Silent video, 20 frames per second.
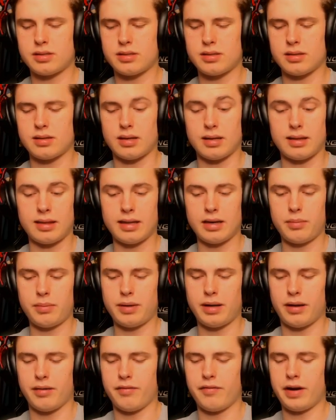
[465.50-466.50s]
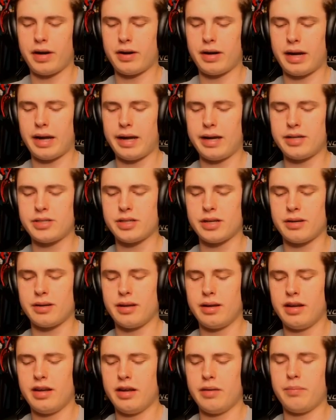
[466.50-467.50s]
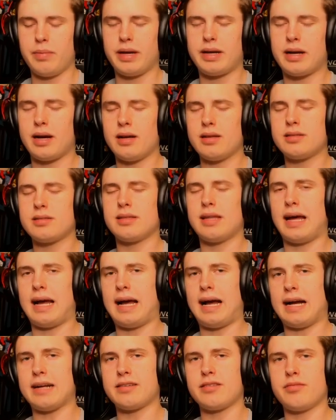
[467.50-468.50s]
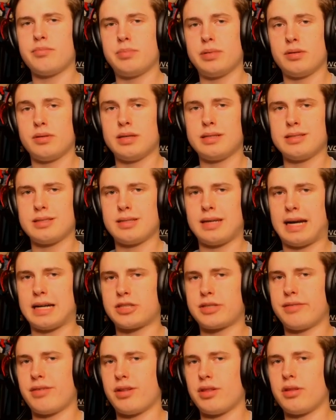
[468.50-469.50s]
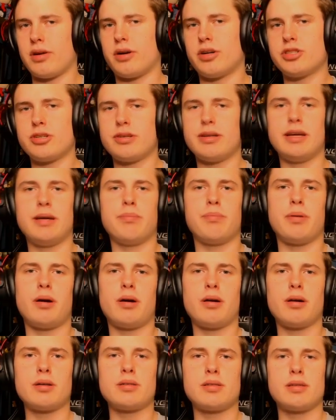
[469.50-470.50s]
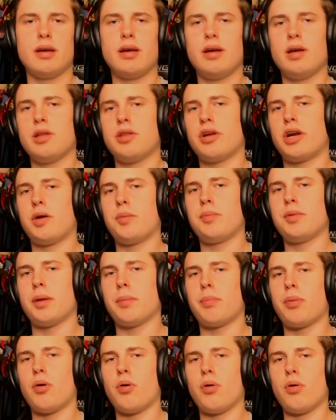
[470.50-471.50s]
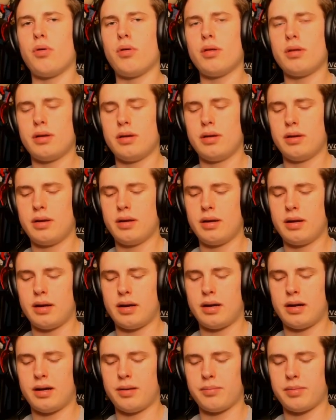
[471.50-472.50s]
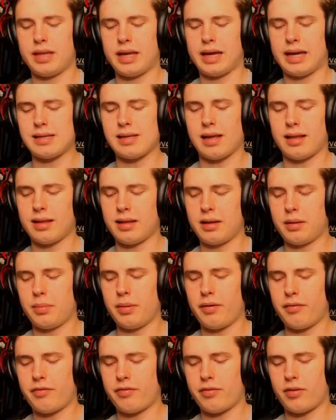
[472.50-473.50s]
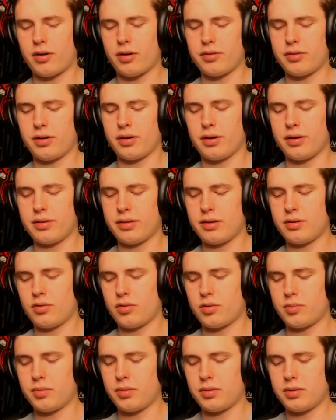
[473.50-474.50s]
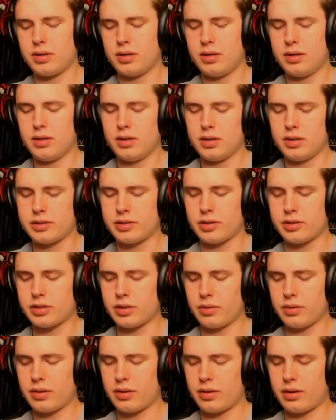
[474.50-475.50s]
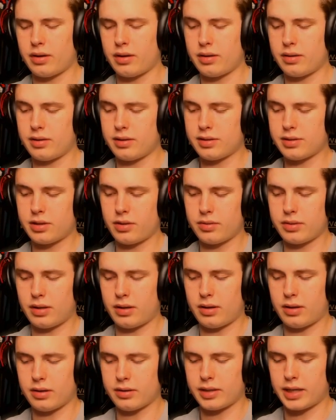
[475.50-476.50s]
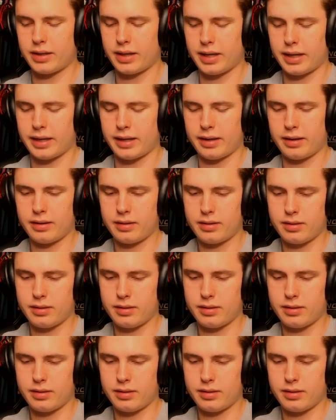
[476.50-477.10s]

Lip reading: a little bit of variation. Because the active buildings actually have a larger hitbox, they're able to pull things a little bit farther than normal. So let's go with the hog rider right here.